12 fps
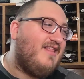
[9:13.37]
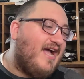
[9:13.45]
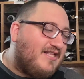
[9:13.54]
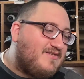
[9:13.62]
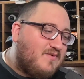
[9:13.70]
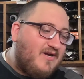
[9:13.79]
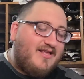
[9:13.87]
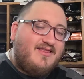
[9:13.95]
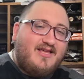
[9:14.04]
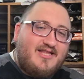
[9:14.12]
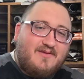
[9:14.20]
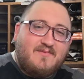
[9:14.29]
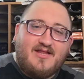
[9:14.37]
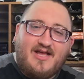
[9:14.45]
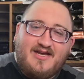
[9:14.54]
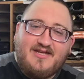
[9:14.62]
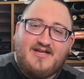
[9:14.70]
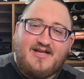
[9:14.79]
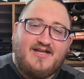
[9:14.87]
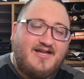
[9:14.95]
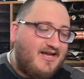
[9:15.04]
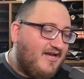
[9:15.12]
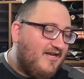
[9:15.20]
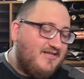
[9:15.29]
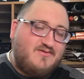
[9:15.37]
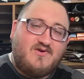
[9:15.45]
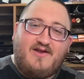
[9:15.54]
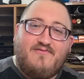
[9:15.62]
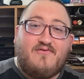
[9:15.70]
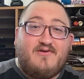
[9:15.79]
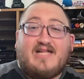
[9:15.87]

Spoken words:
That's what I think the melodica is great for.